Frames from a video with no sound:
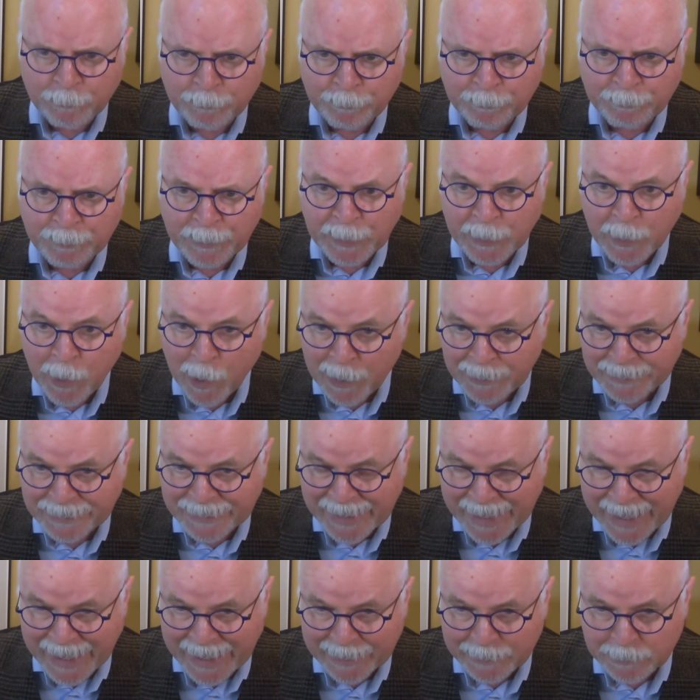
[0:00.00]
beyond
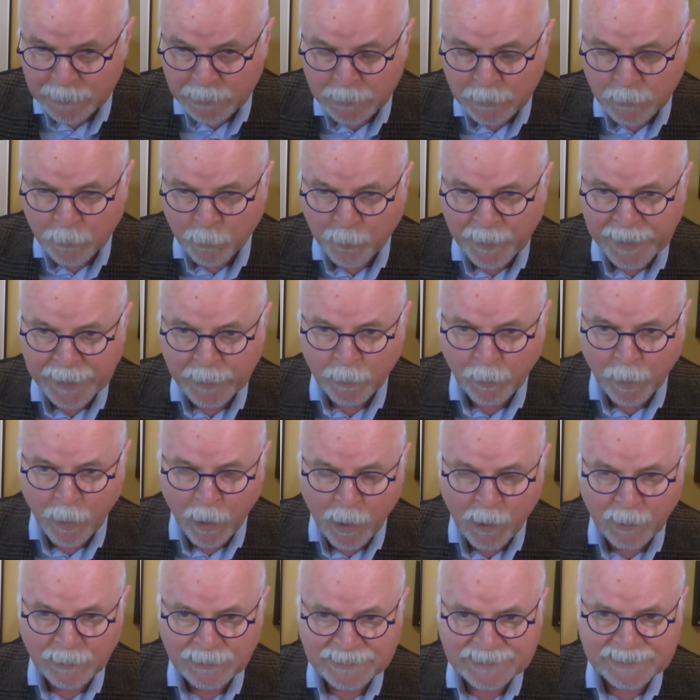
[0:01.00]
that, we are
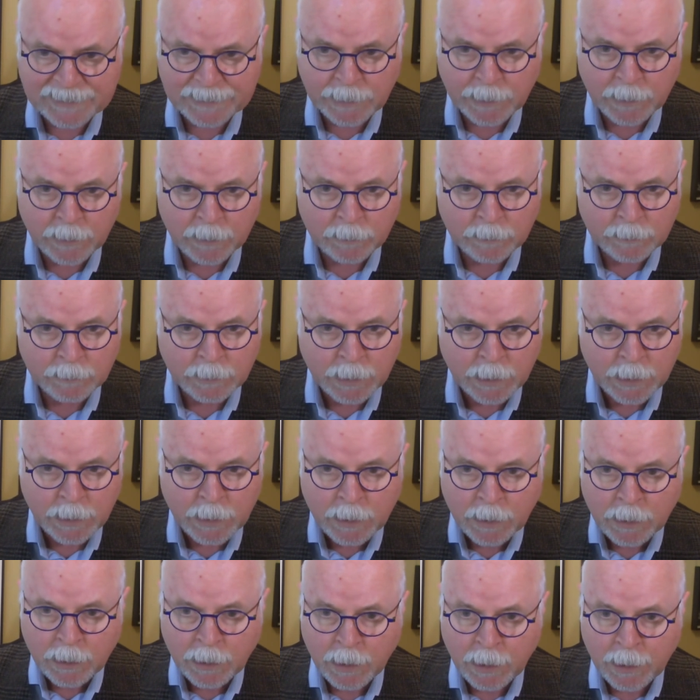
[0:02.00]
also
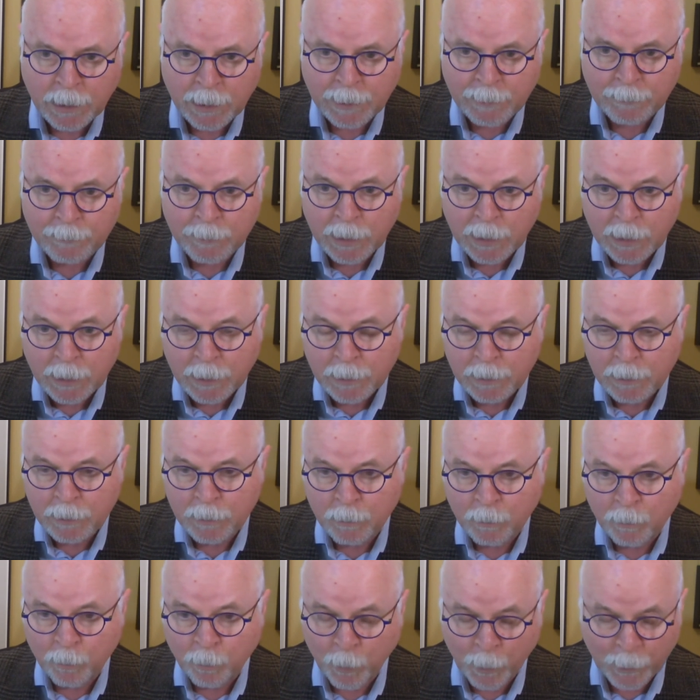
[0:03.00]

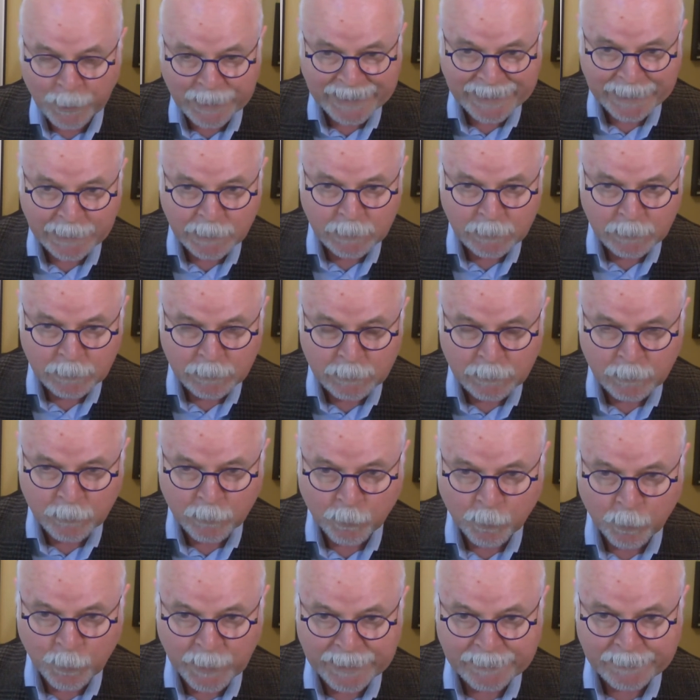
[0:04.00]
working
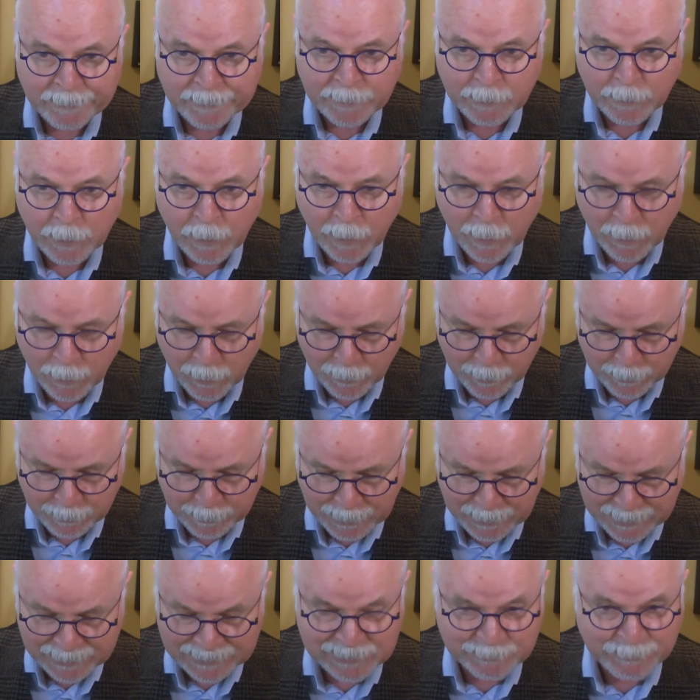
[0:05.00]
with our
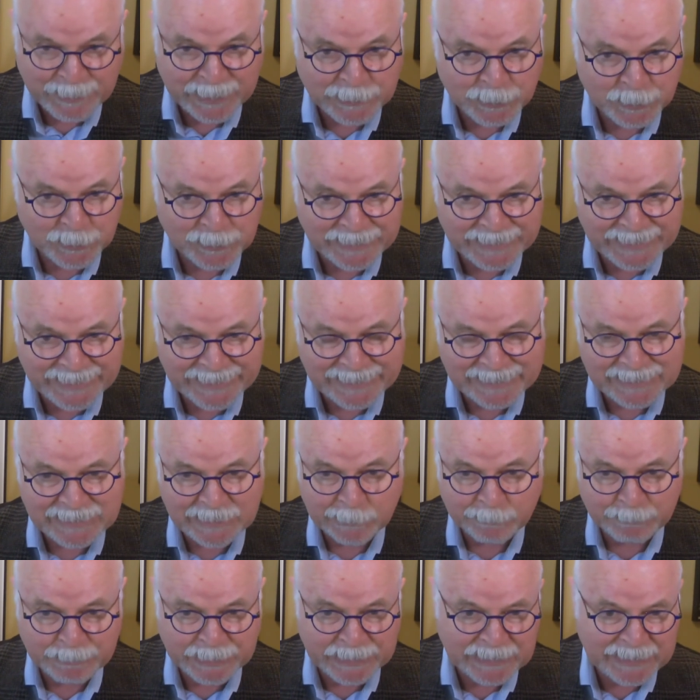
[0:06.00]
Special Needs and
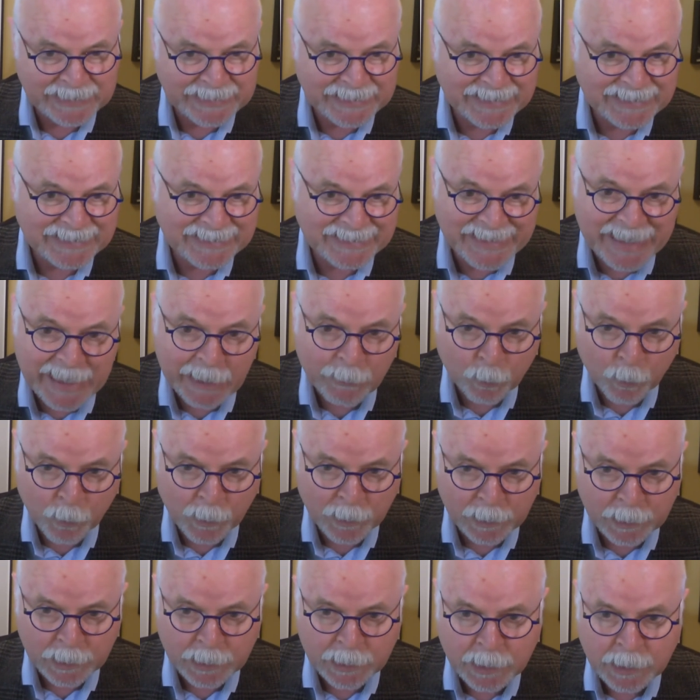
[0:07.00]
Abilities
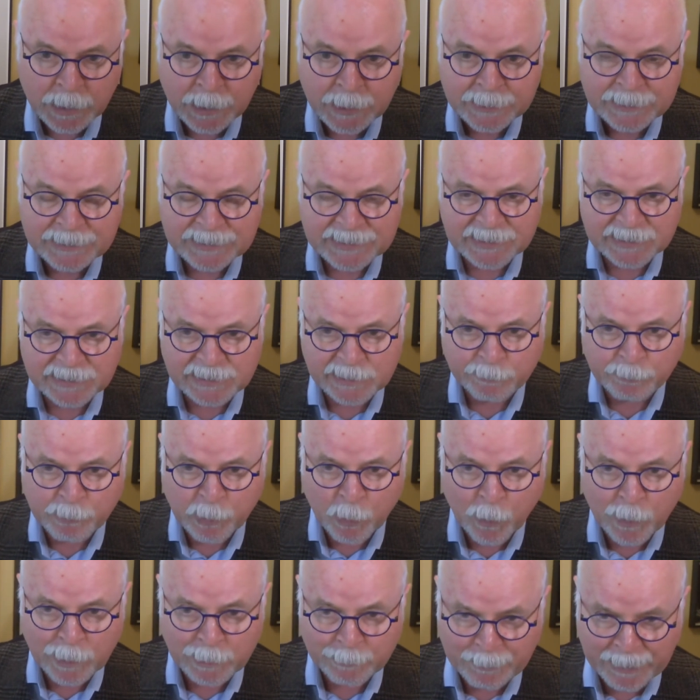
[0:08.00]
Network to
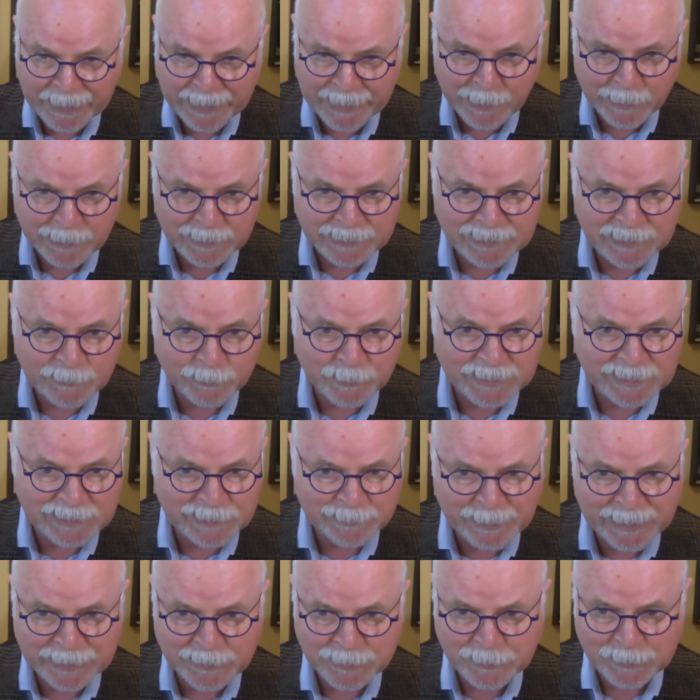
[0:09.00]
support parents
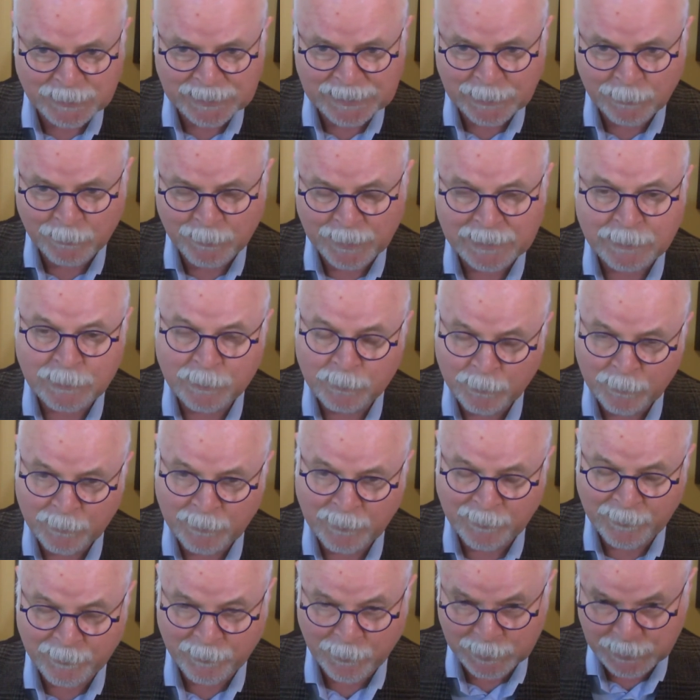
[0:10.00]

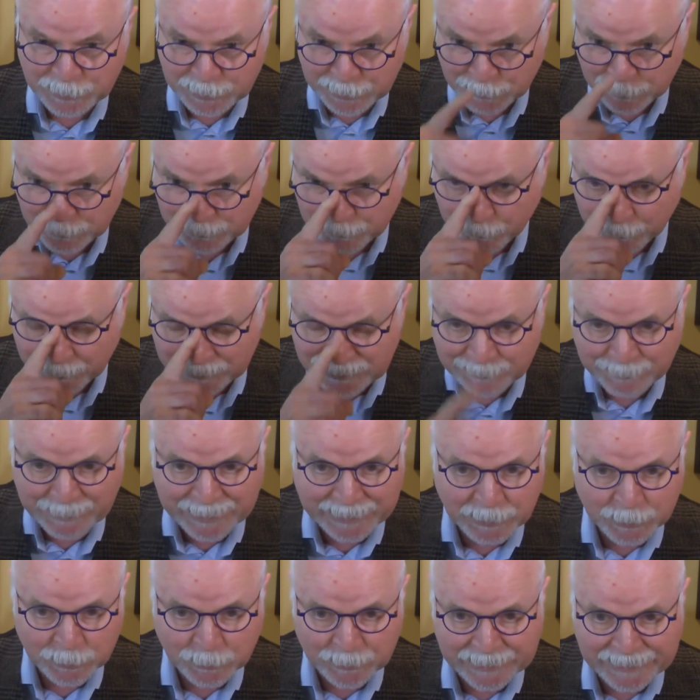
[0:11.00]
for children with
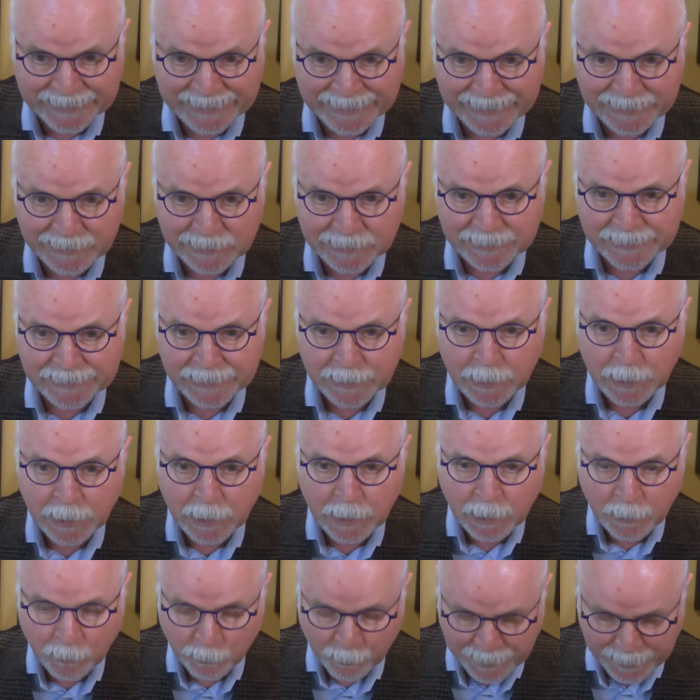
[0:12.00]
special needs.
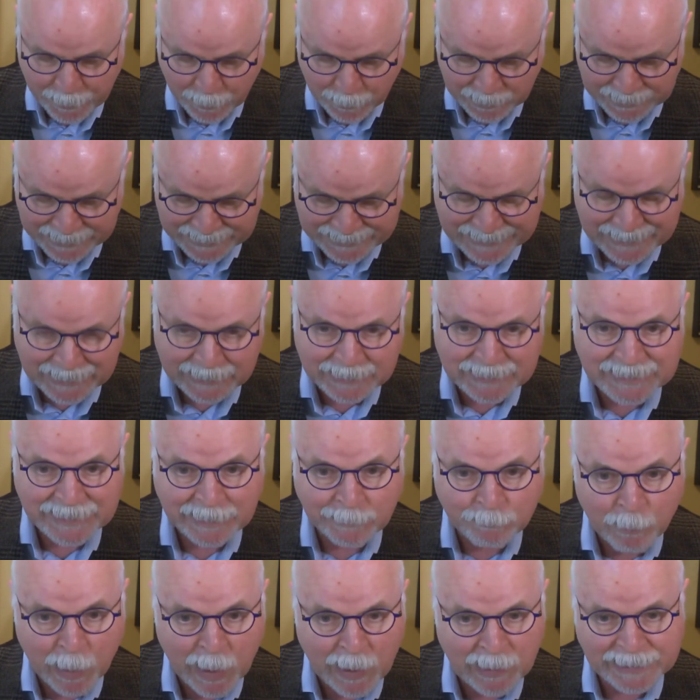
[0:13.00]
We are
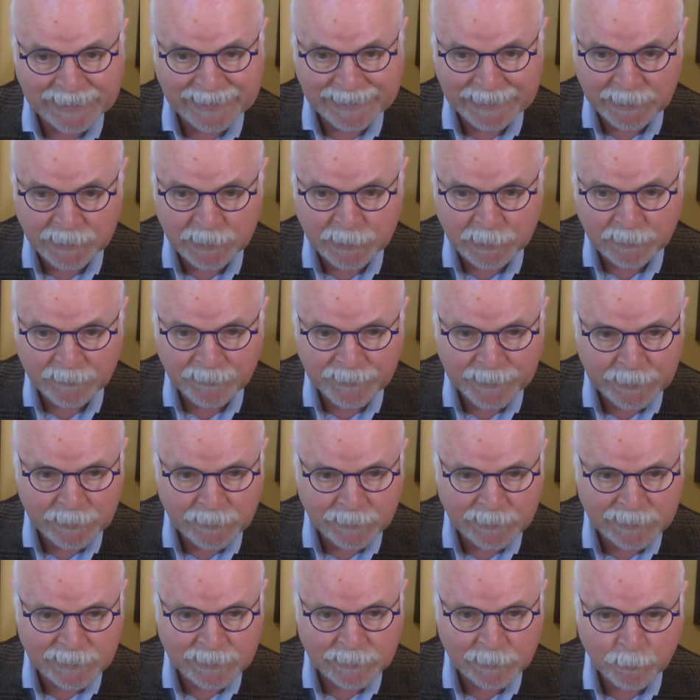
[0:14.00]
conducting mock
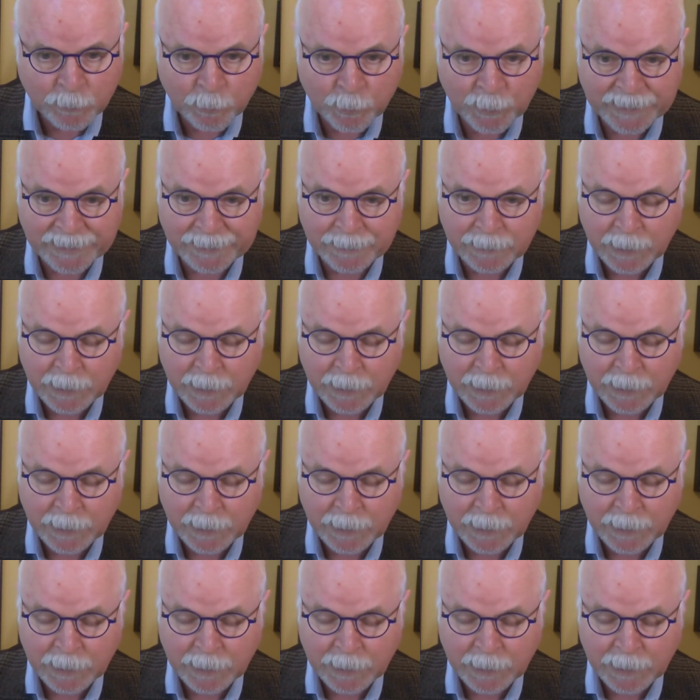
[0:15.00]
interviews with